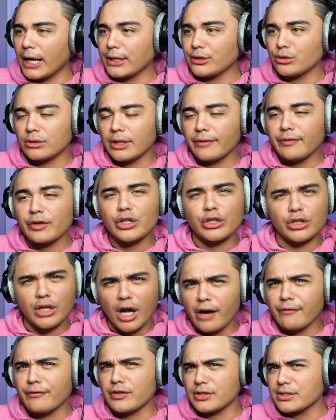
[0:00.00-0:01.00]
I do love a good
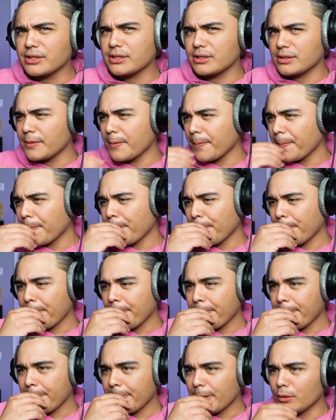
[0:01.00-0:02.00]
Converse.
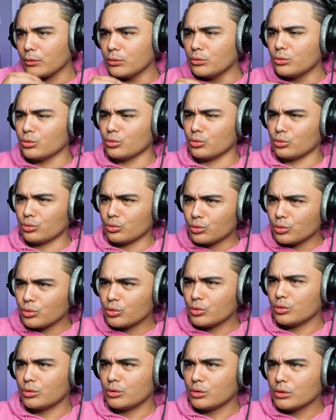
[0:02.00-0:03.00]
Ooh.
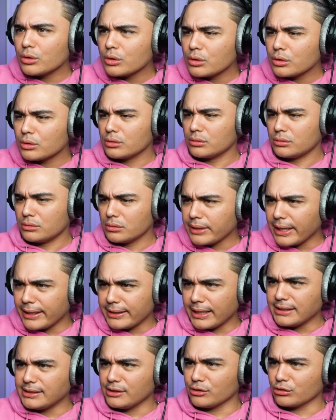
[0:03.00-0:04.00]
Okay,
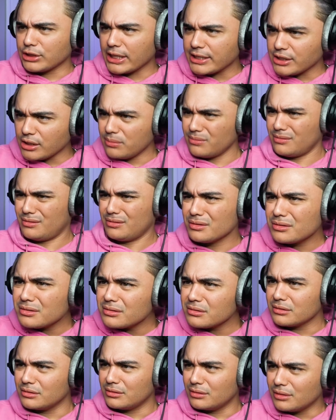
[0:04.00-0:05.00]
nice little change up.
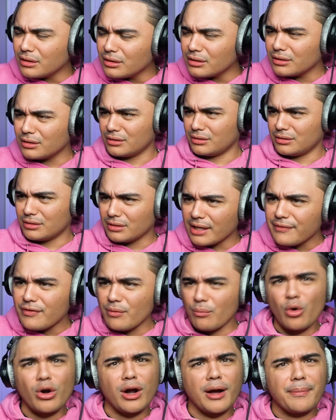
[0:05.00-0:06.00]

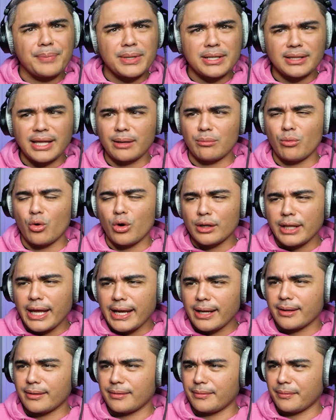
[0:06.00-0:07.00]
Even more upbeat, like more
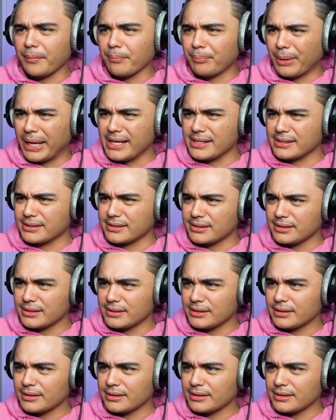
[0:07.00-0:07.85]
like bass.